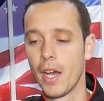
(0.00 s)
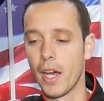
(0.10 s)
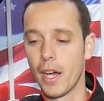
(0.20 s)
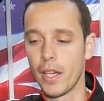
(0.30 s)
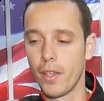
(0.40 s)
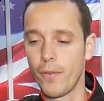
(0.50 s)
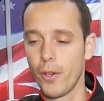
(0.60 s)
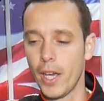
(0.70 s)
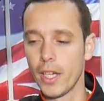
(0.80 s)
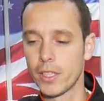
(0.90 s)
uh, if
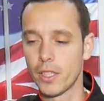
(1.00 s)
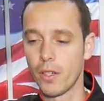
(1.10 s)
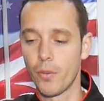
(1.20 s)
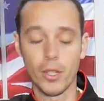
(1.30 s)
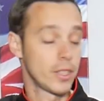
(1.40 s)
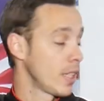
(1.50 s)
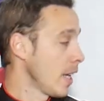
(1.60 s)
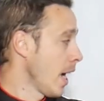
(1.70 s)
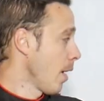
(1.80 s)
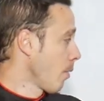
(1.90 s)
you guys uh, want to
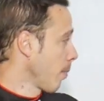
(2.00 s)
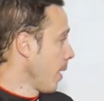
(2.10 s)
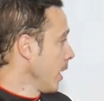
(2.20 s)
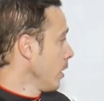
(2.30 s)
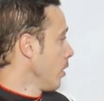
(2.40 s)
see our main